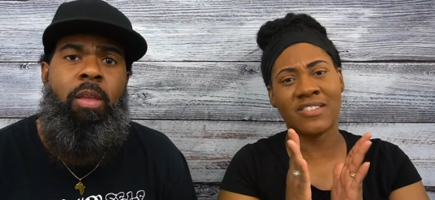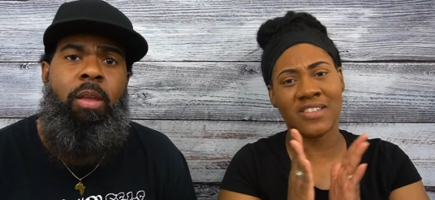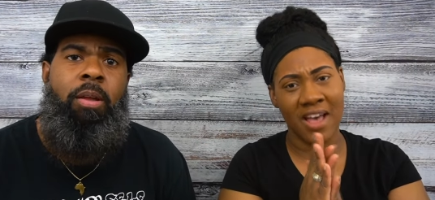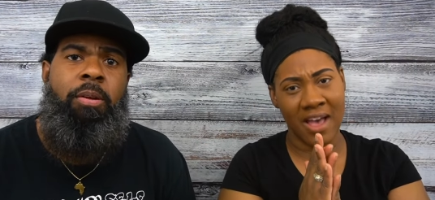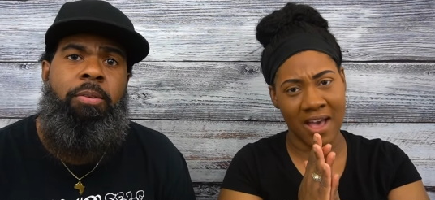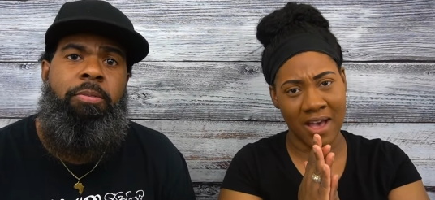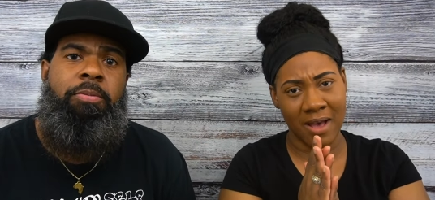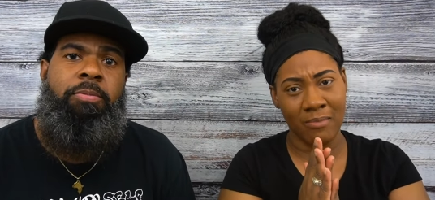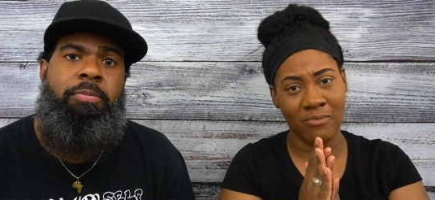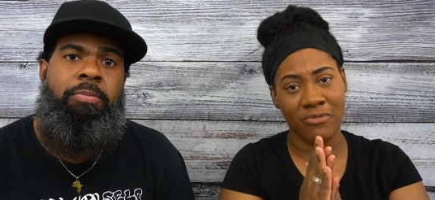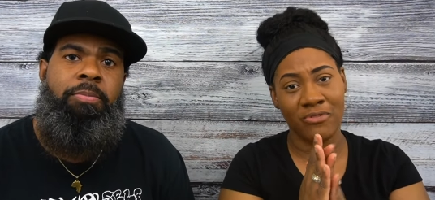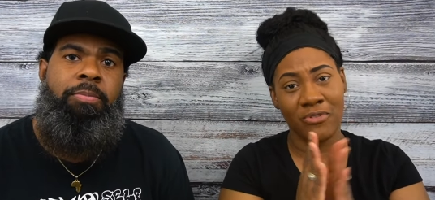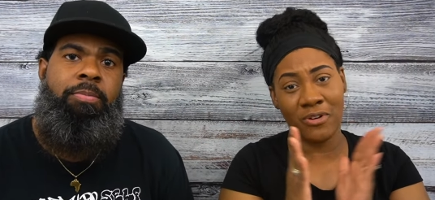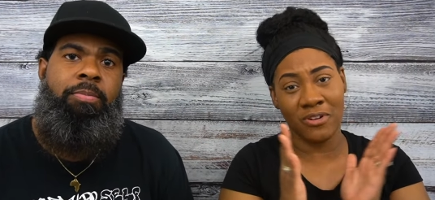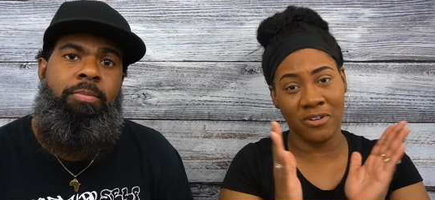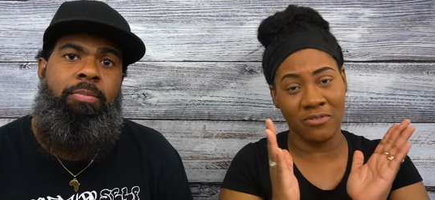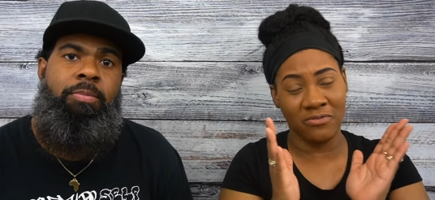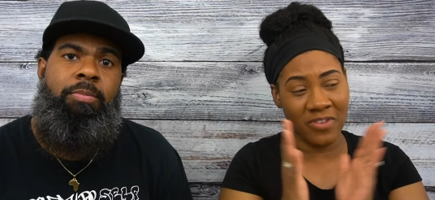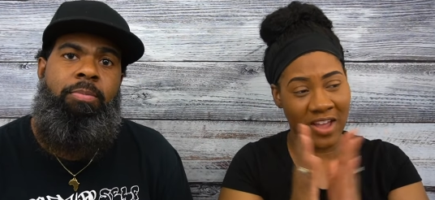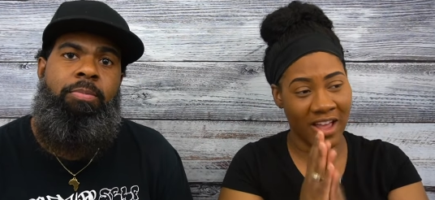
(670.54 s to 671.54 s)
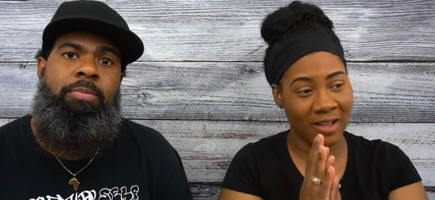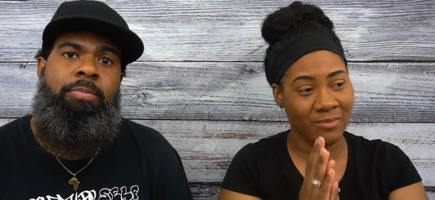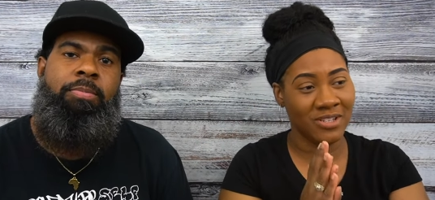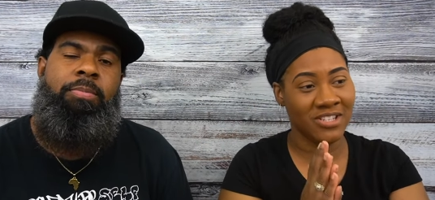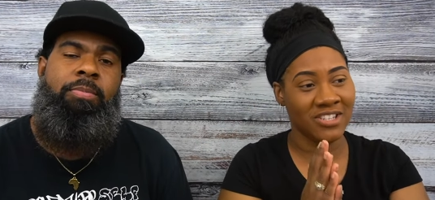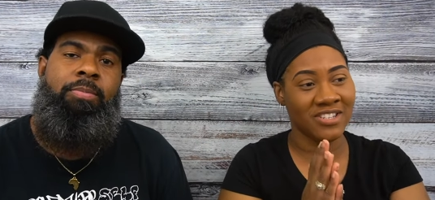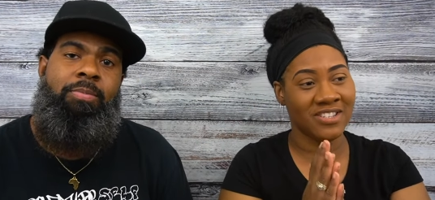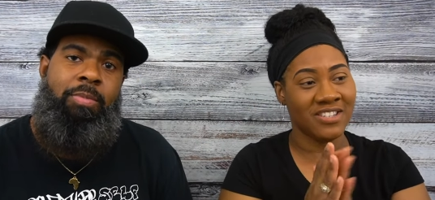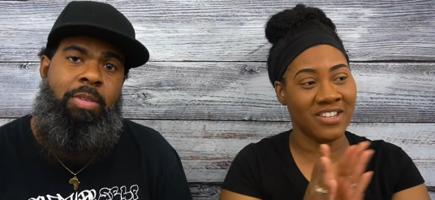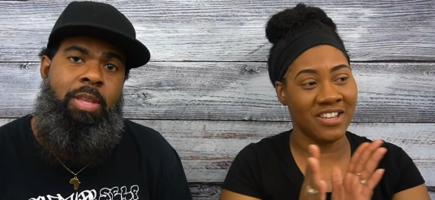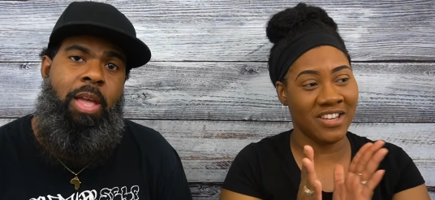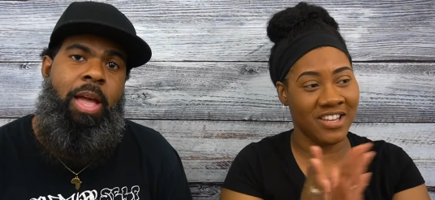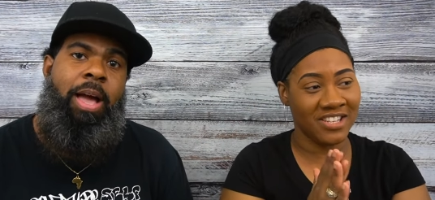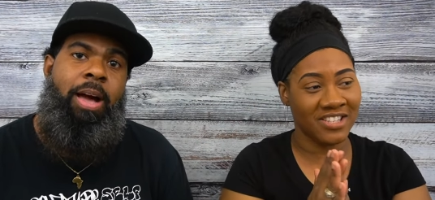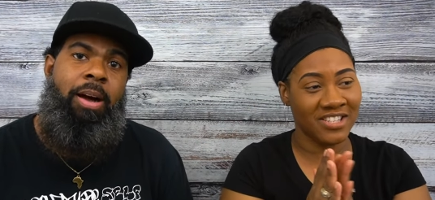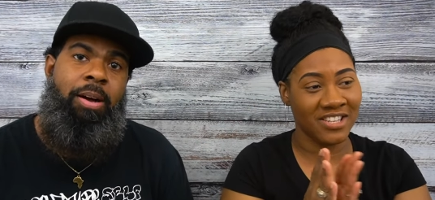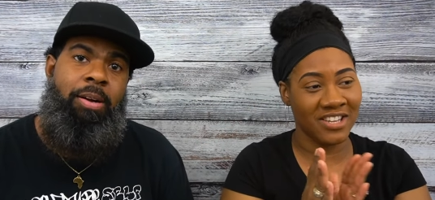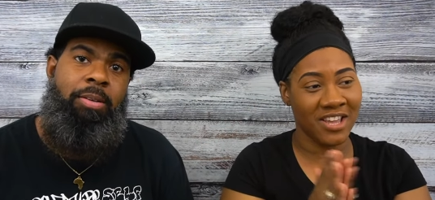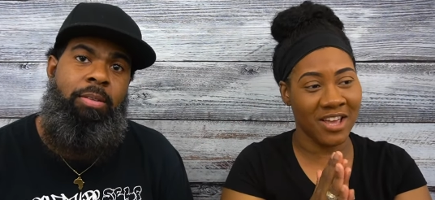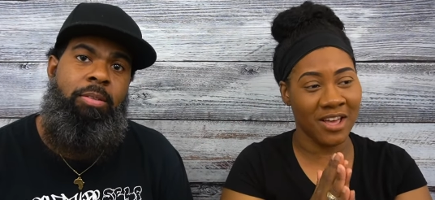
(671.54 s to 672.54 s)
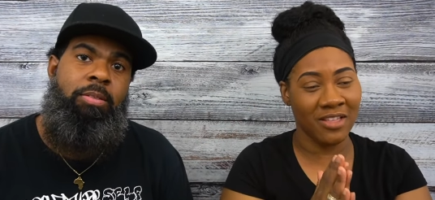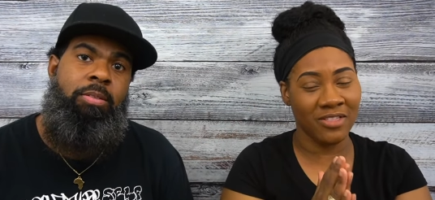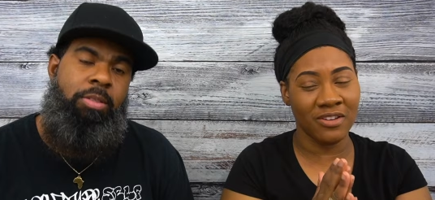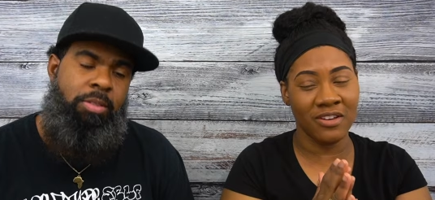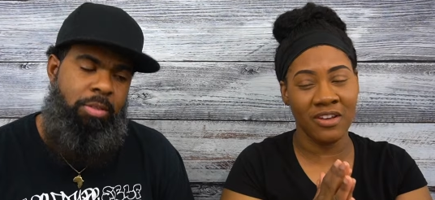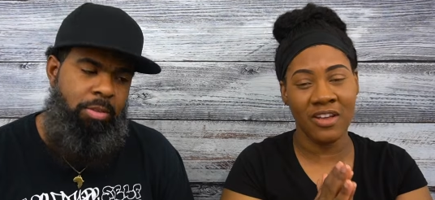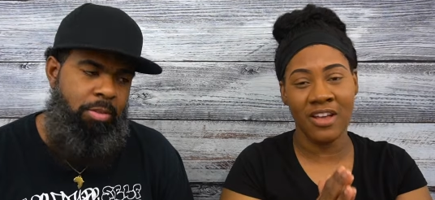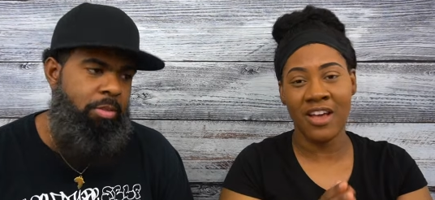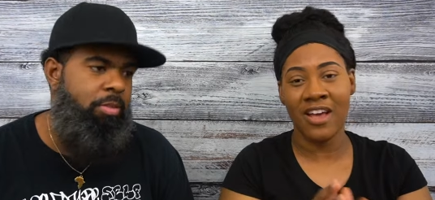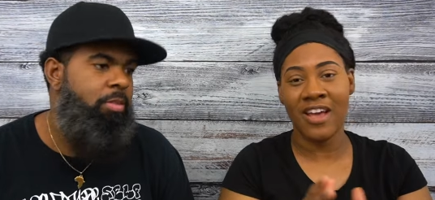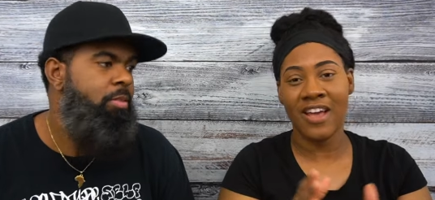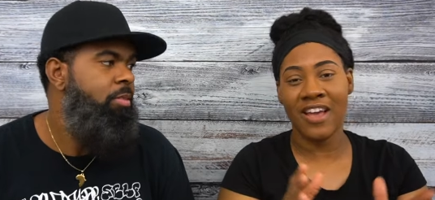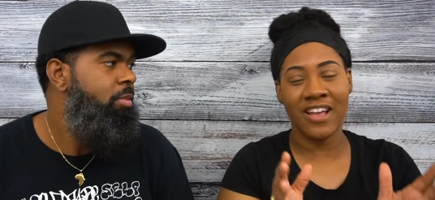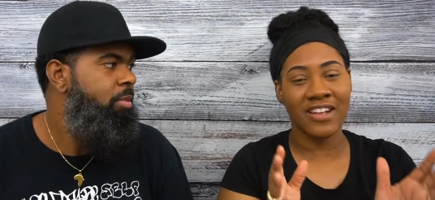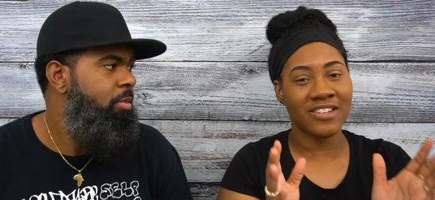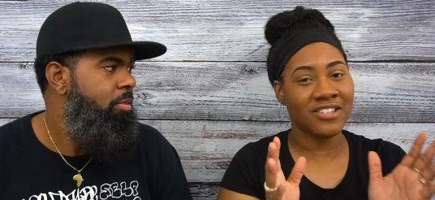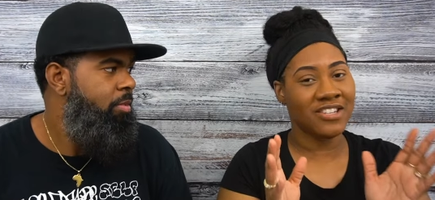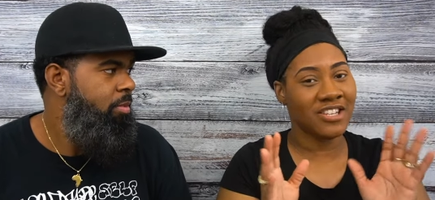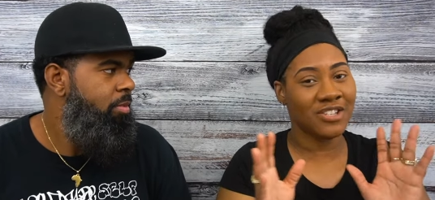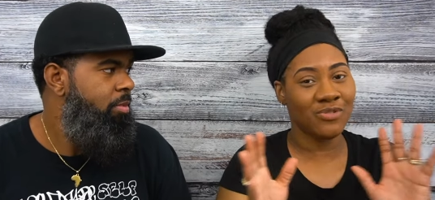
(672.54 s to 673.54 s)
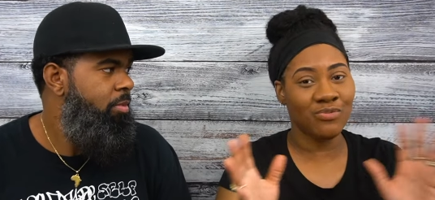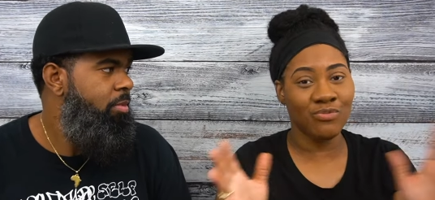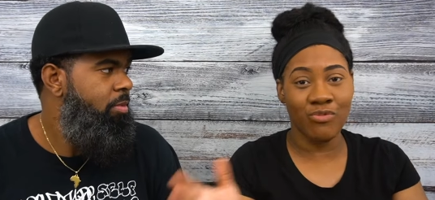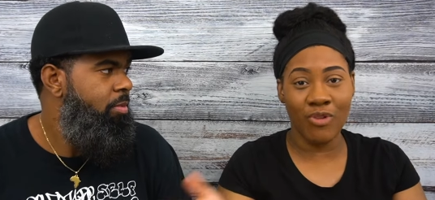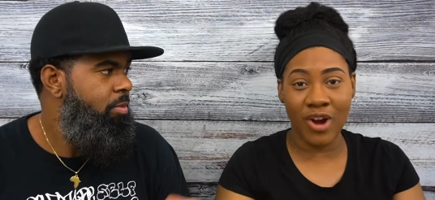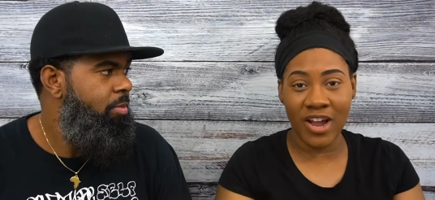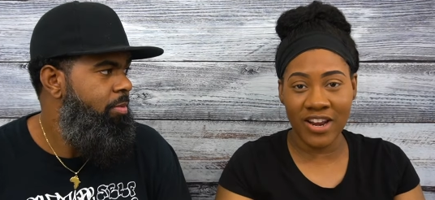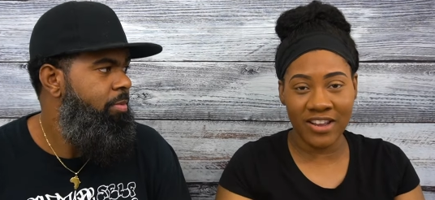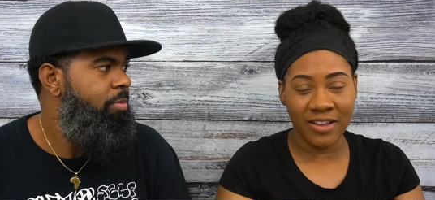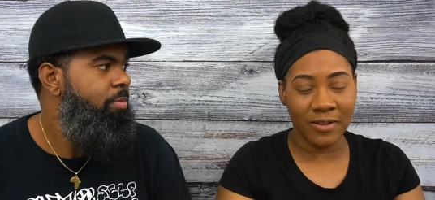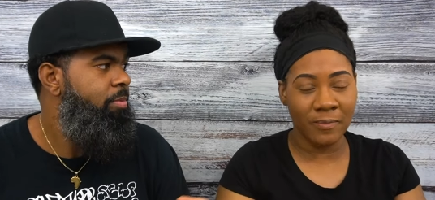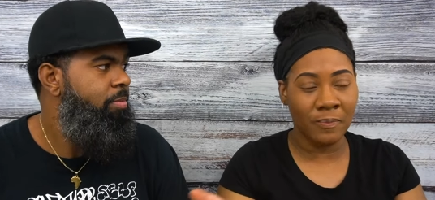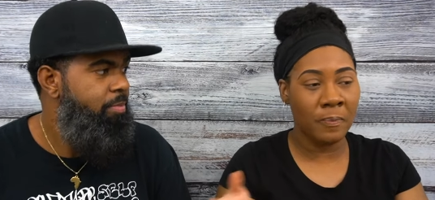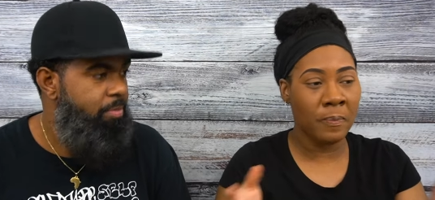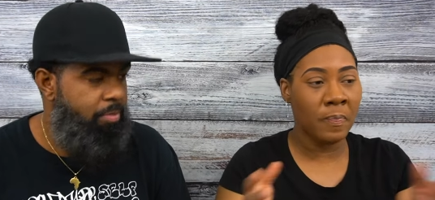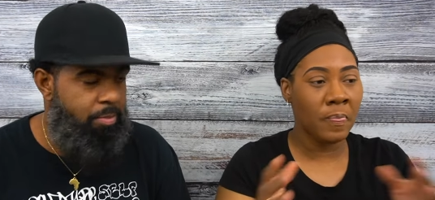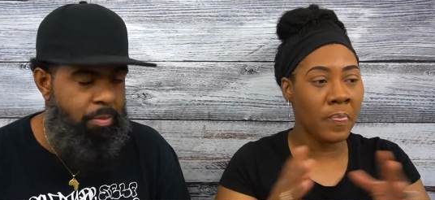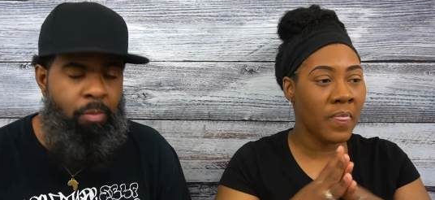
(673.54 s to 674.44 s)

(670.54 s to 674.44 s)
Speaker 1: time for the family just to yeah. get together and just run it.